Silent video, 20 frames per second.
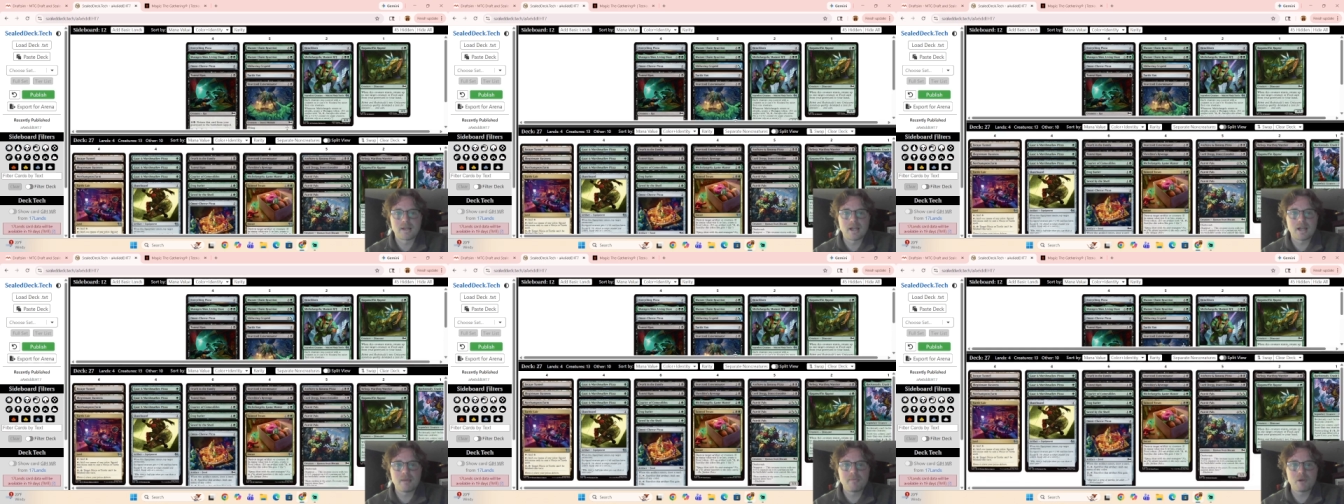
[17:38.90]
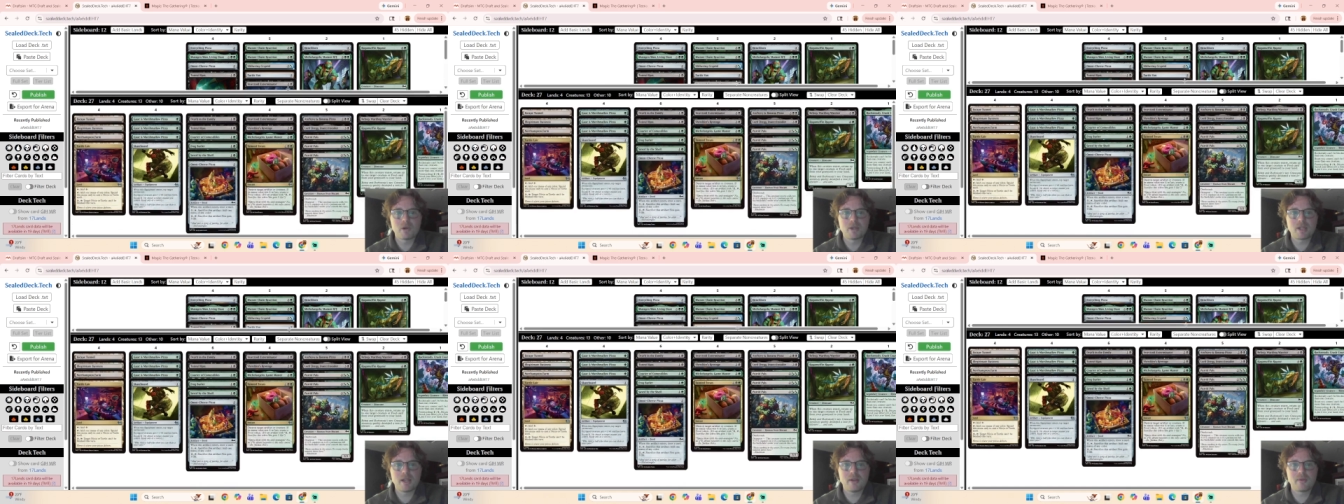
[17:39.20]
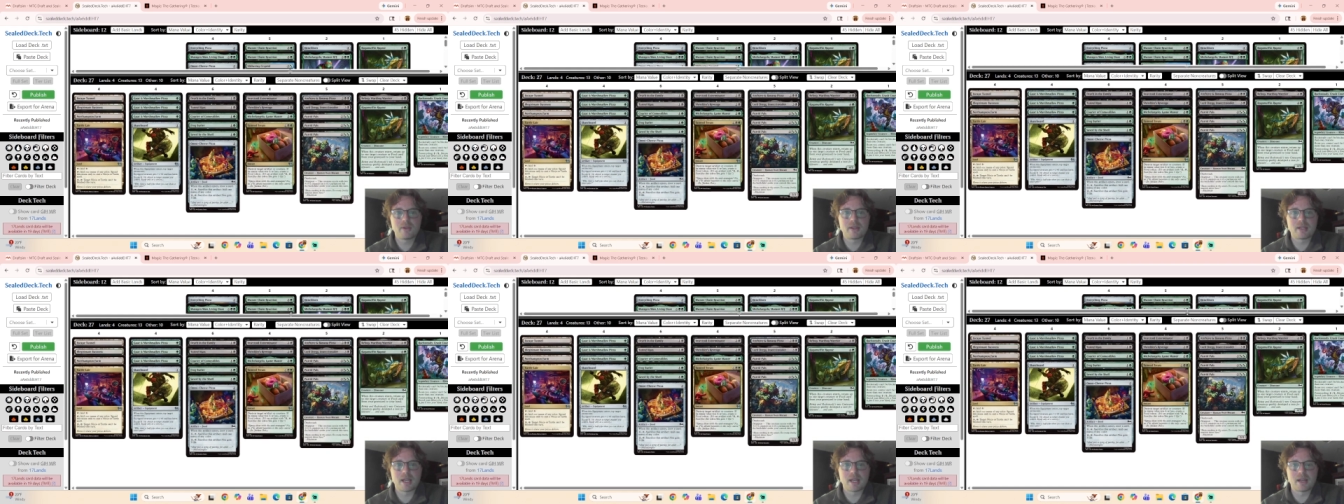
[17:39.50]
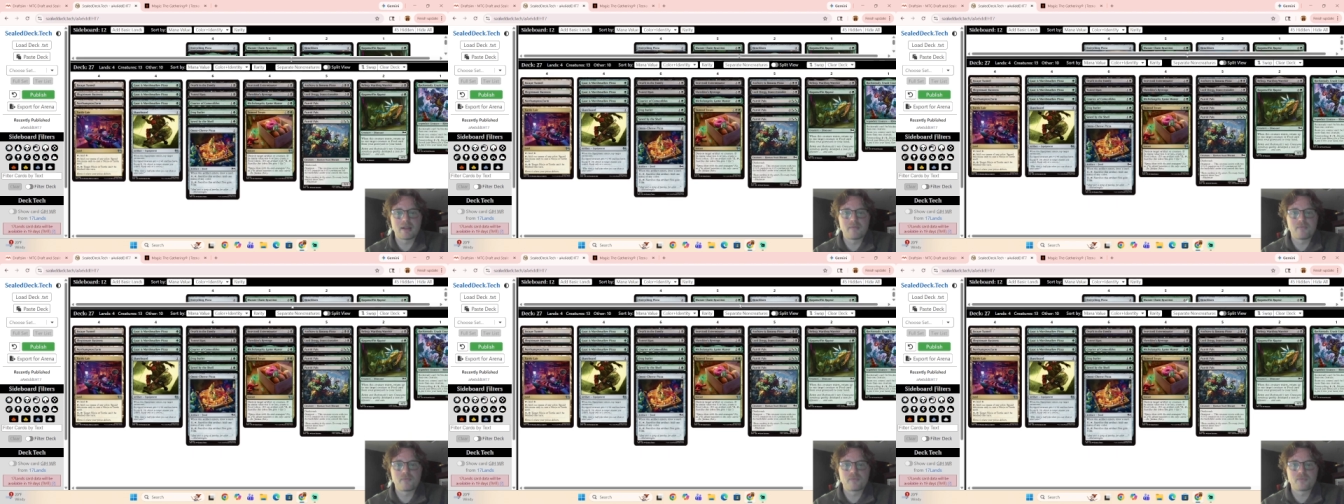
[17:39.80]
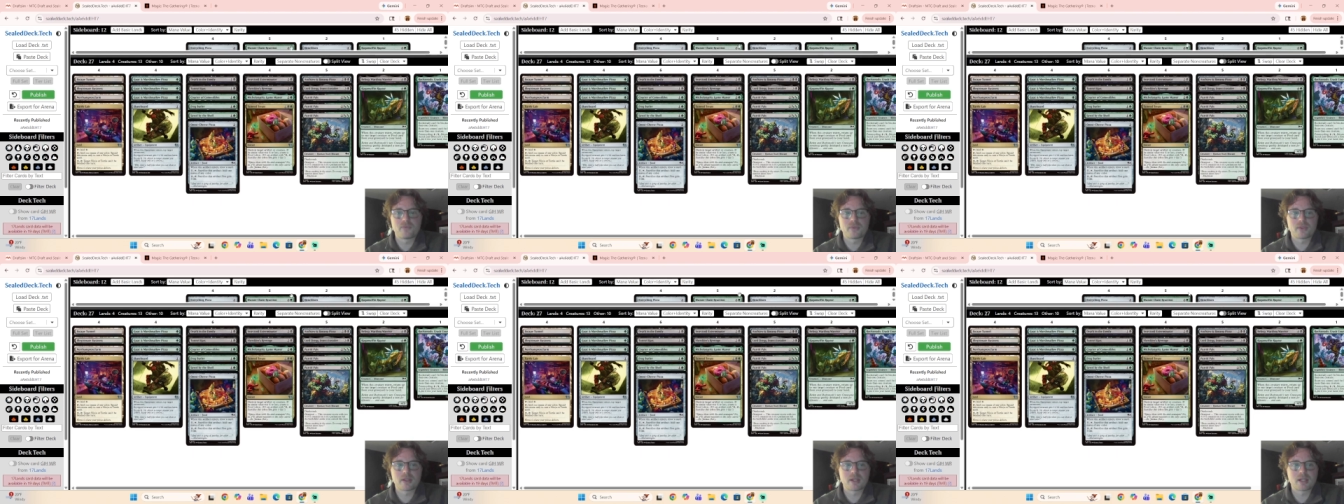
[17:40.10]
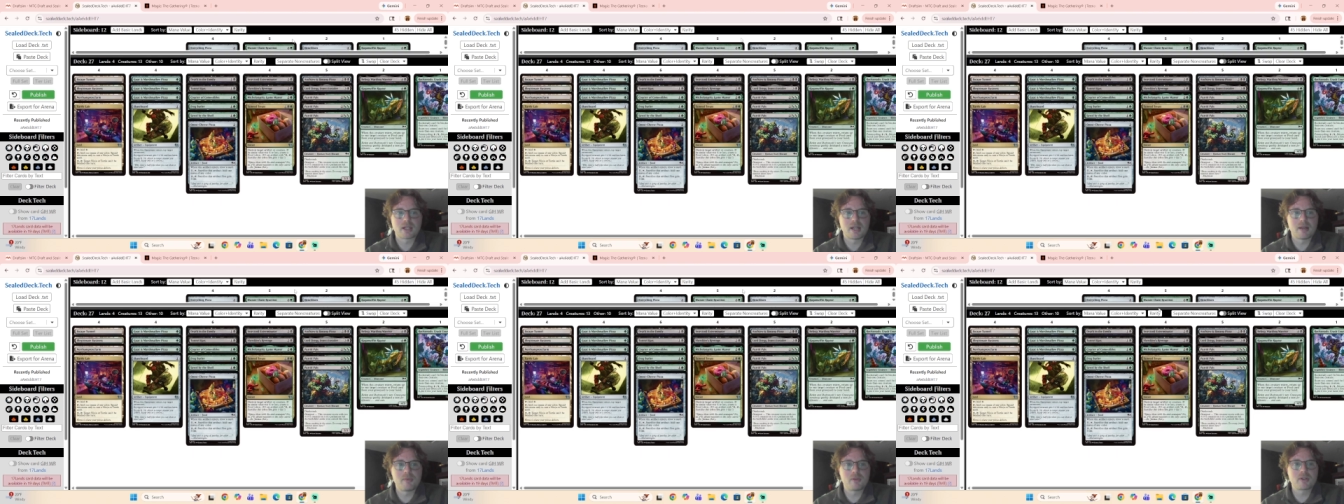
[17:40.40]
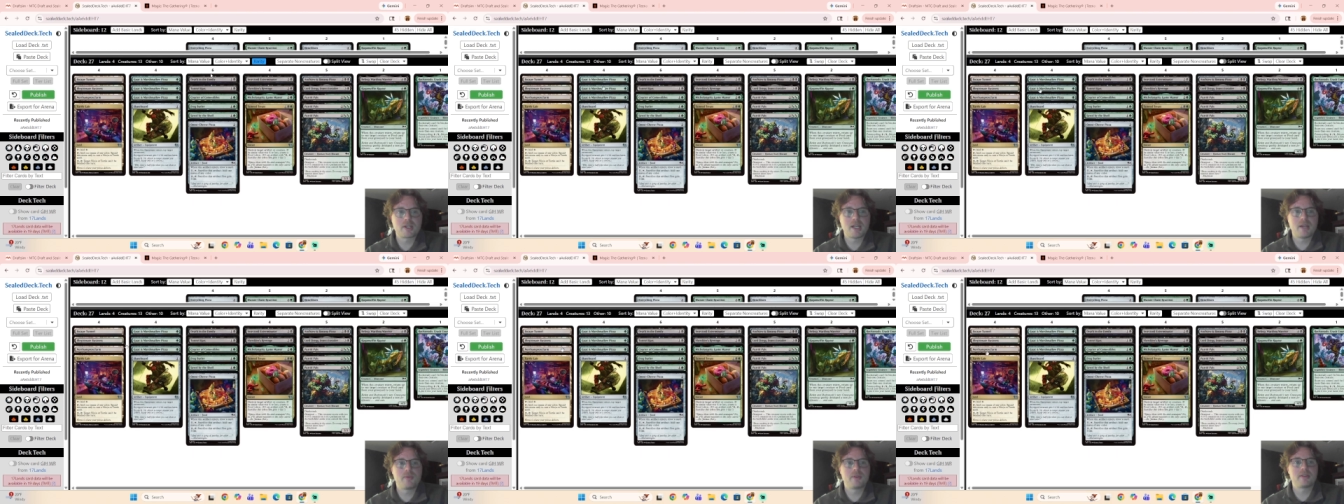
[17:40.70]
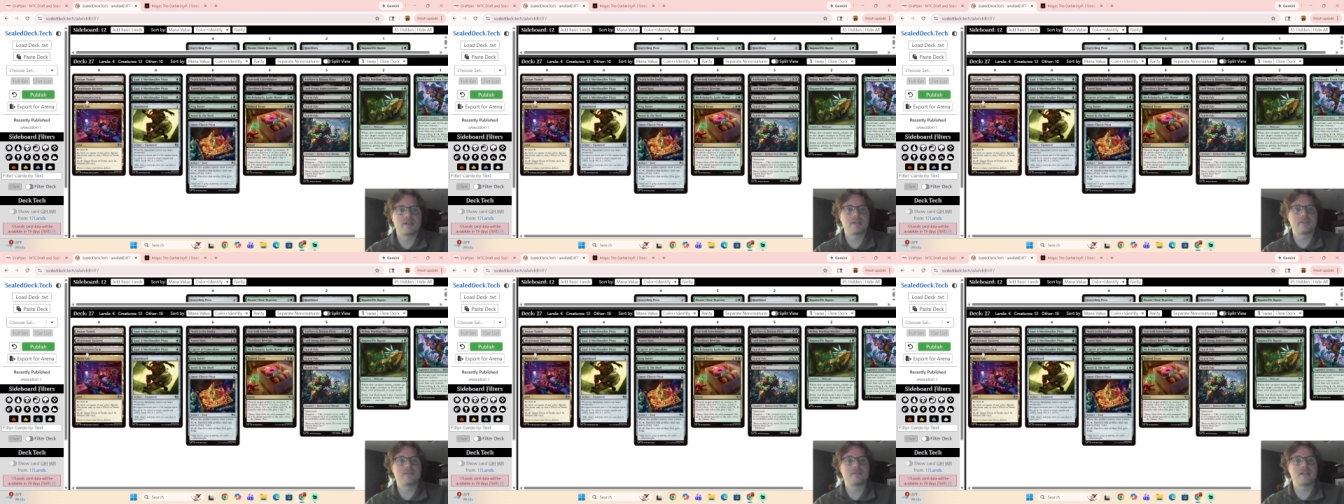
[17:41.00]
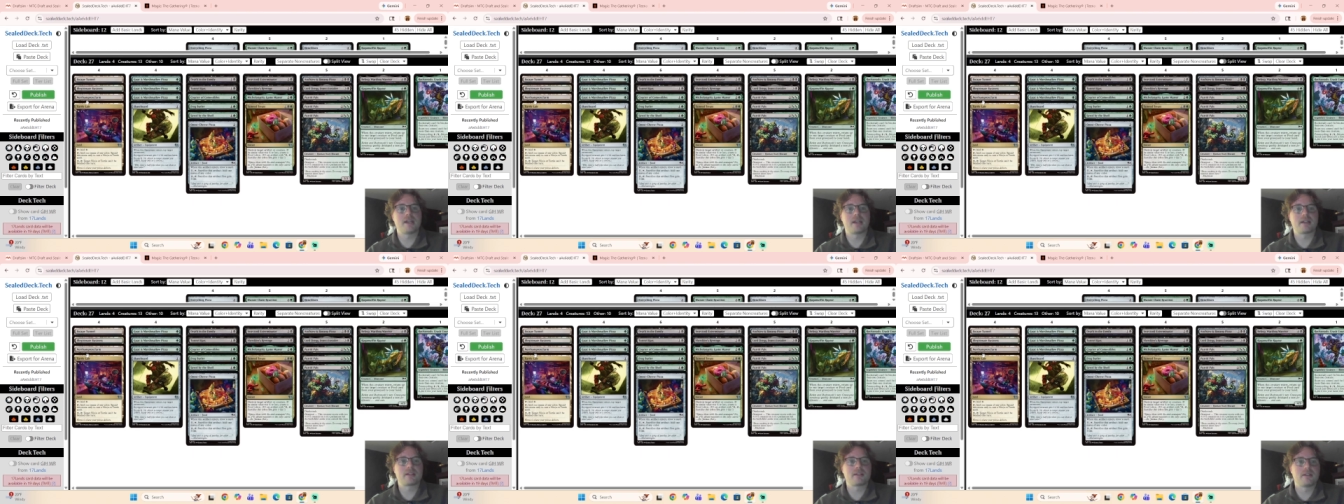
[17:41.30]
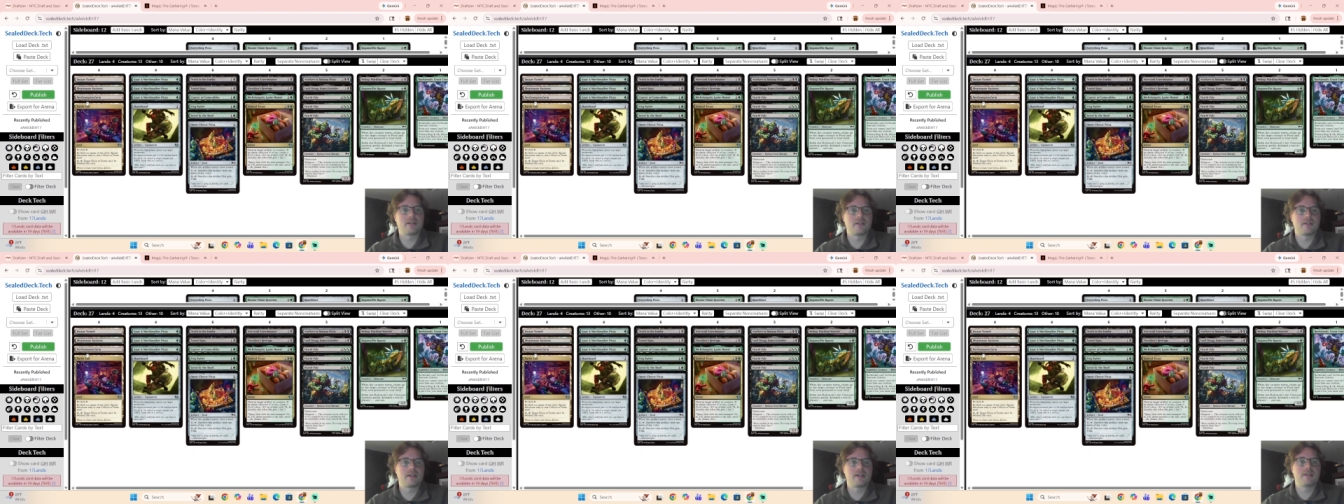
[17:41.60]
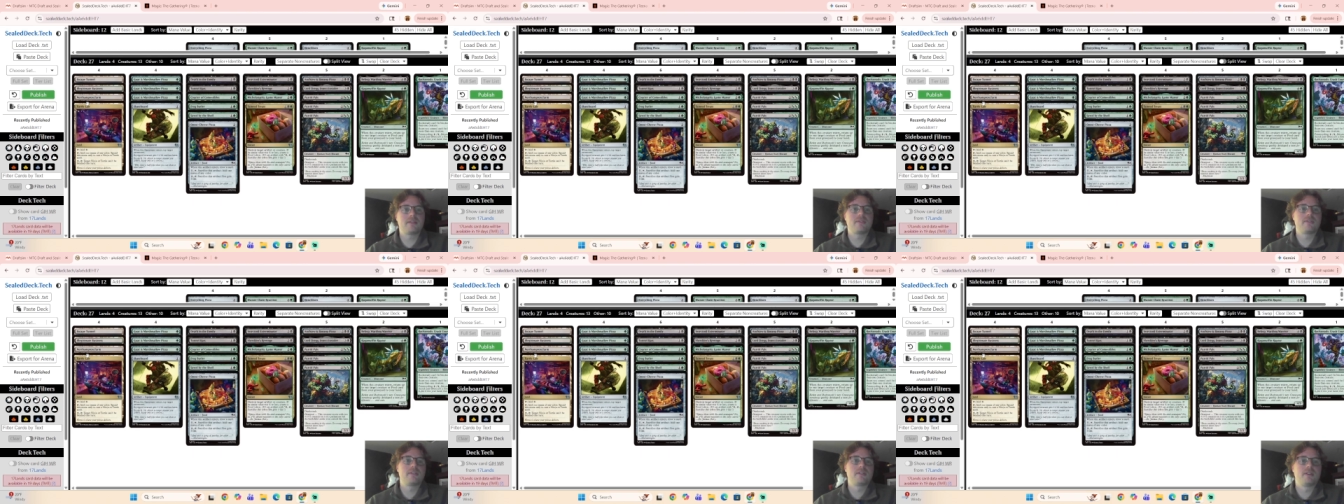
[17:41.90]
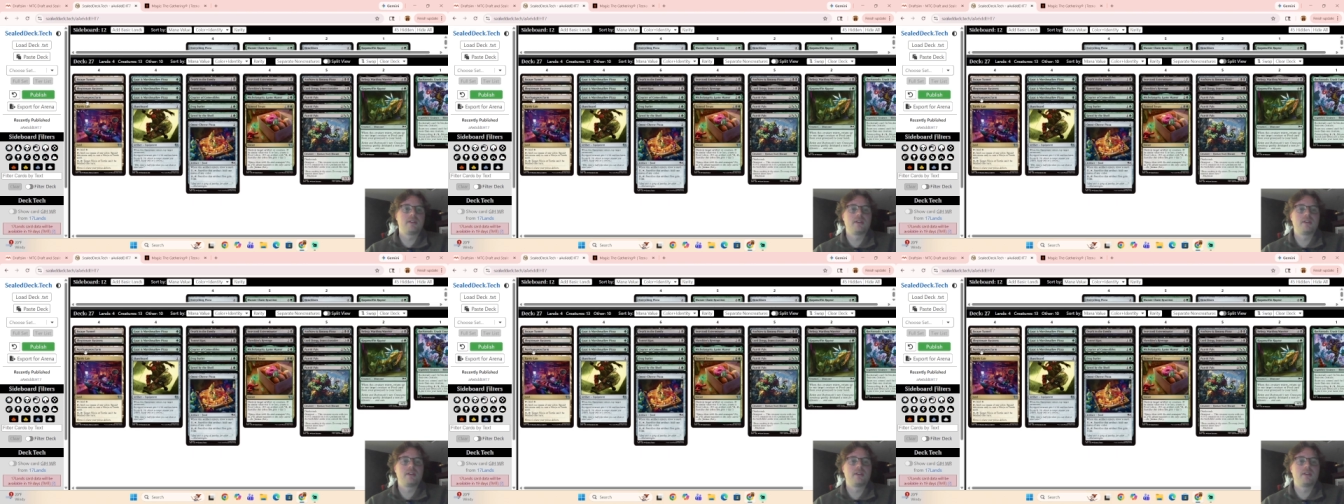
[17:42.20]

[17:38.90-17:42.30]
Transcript: I'm okay with that. I'm okay with this deck, all right?